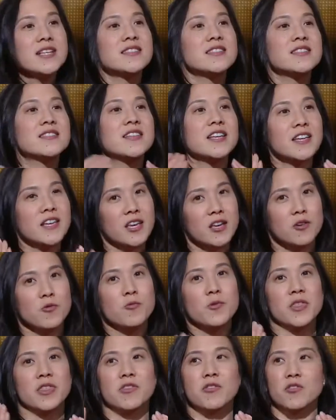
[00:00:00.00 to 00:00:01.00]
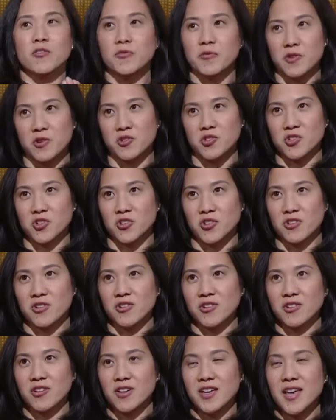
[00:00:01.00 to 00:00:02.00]
is sticking with your future,
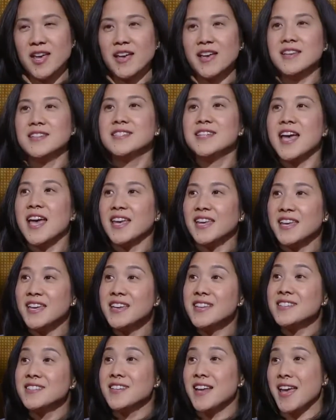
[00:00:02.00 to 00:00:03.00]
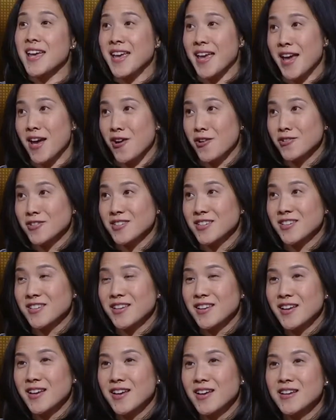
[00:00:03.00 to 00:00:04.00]
day in, day out,
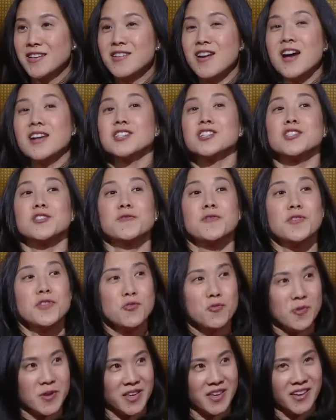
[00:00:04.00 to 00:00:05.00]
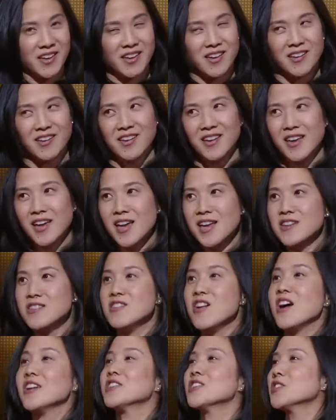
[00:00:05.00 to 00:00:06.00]
not just for the week,
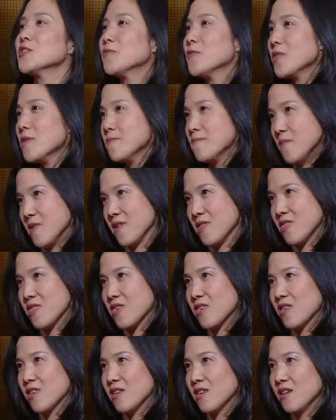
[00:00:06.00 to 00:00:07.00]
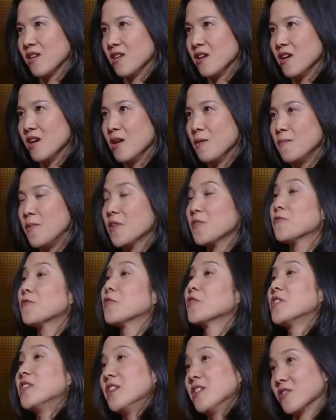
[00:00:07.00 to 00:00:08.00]
not just for the month, but
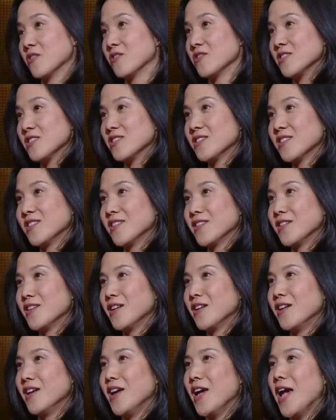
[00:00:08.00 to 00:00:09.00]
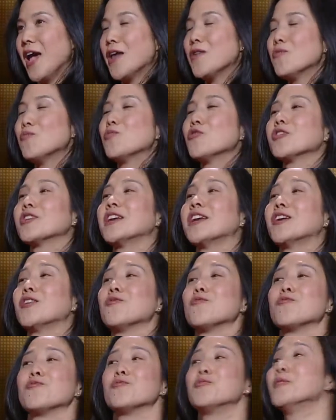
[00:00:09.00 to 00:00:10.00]
for years, and
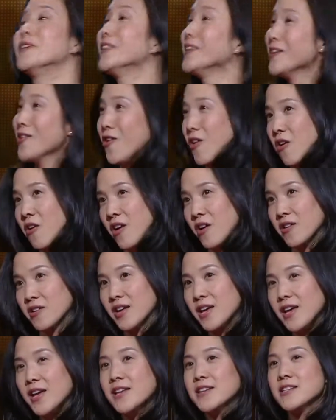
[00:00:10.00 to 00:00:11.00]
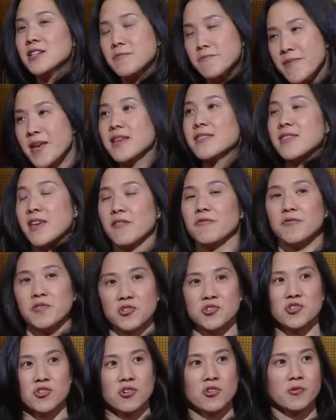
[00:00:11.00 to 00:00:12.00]
working really hard to make that
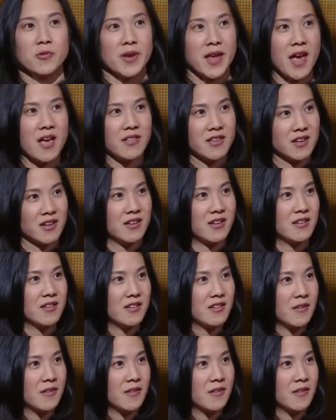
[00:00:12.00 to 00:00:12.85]
future a reality.